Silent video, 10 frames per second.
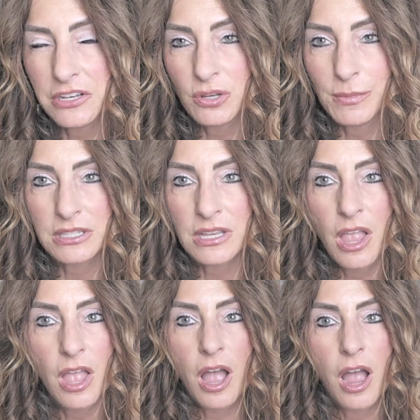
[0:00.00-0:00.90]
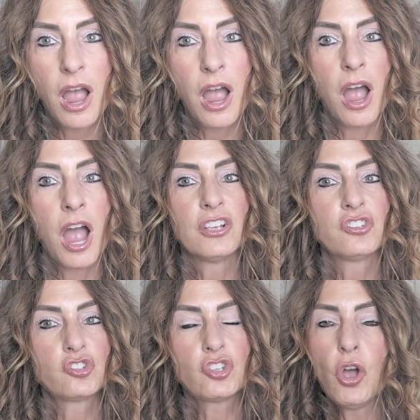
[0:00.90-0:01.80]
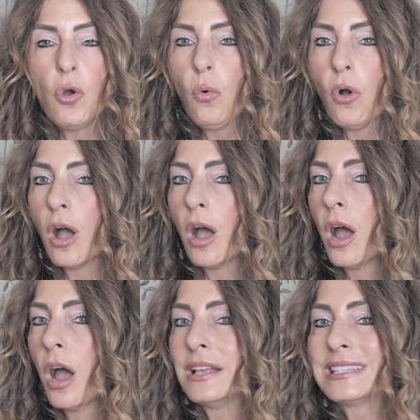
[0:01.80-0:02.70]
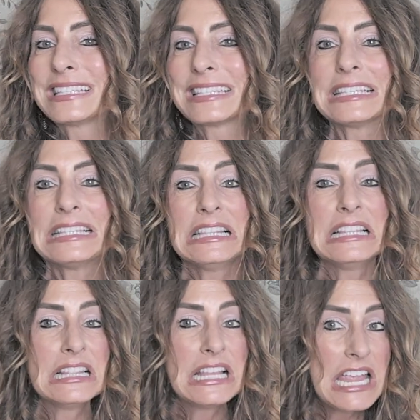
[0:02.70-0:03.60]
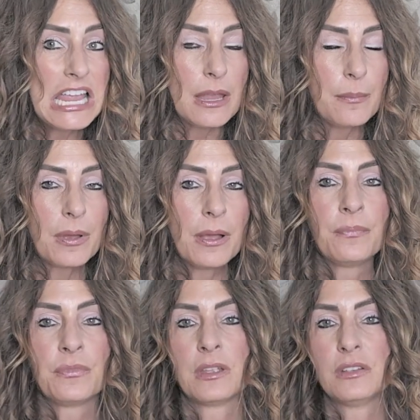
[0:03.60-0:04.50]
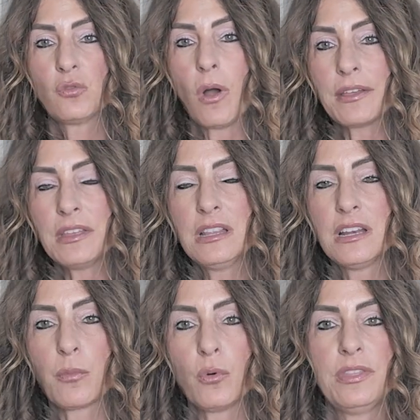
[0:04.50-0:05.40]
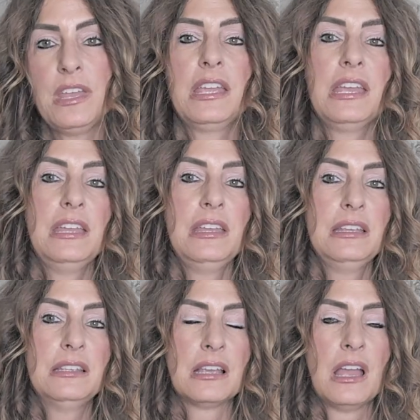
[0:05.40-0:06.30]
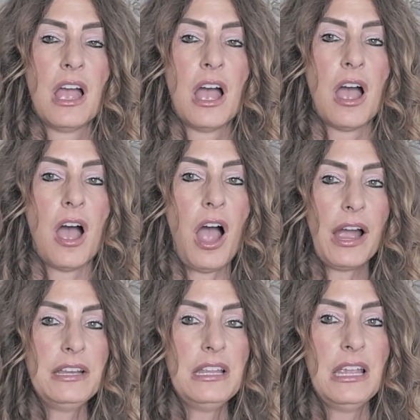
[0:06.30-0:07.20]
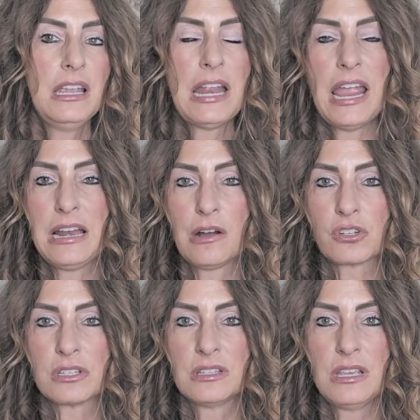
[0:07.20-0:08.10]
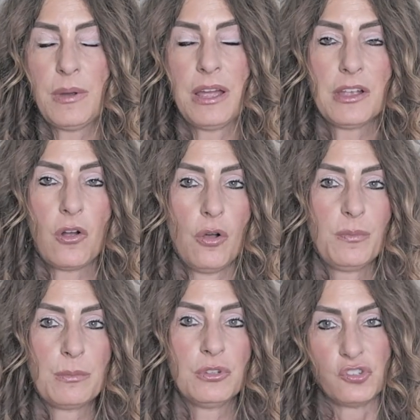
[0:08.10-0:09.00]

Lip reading: in 2 months. So sleep. So I think the number one thing is I need 8 hours of sleep. I think all people